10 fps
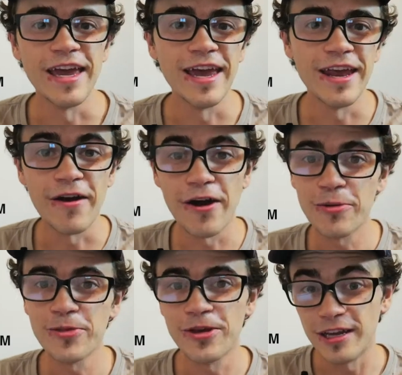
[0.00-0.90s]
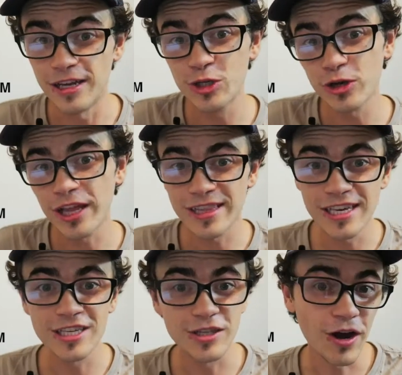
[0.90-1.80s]
And I hope you enjoy like
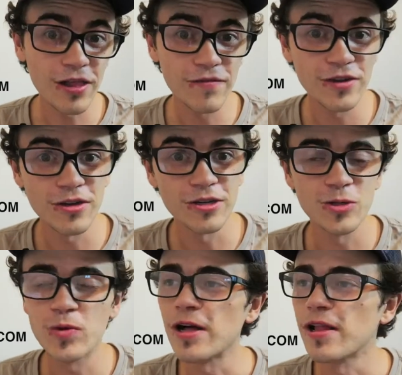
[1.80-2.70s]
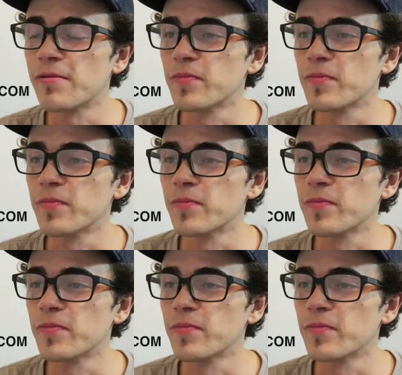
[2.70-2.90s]
these style of videos as well.